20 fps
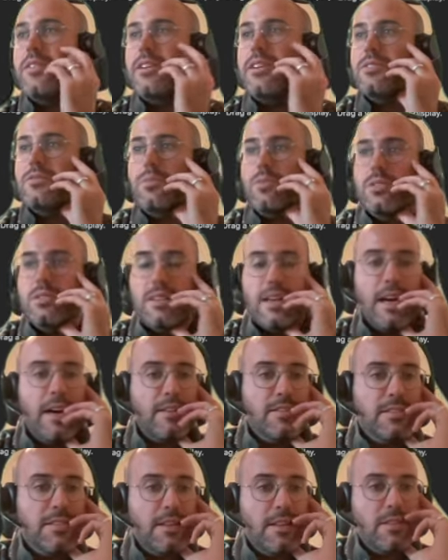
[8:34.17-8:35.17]
this was
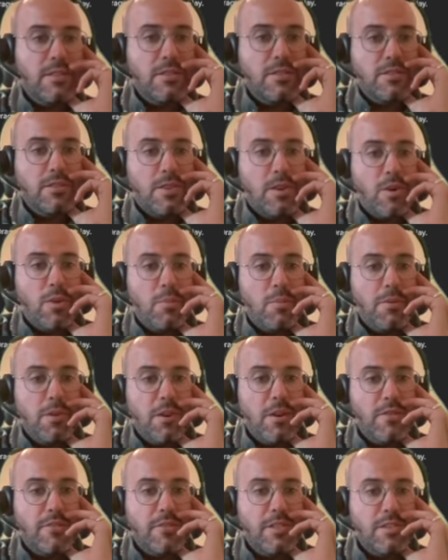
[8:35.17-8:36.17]
outside the scope
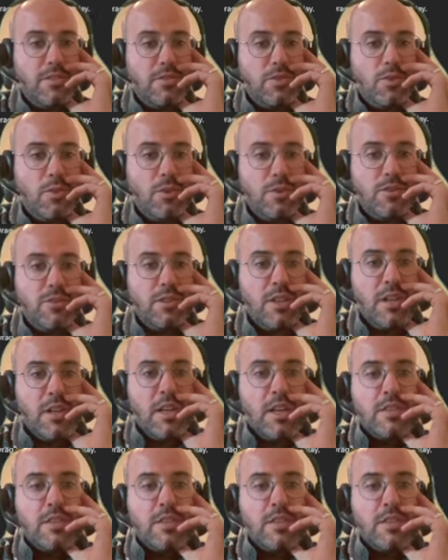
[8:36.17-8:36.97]
of this course.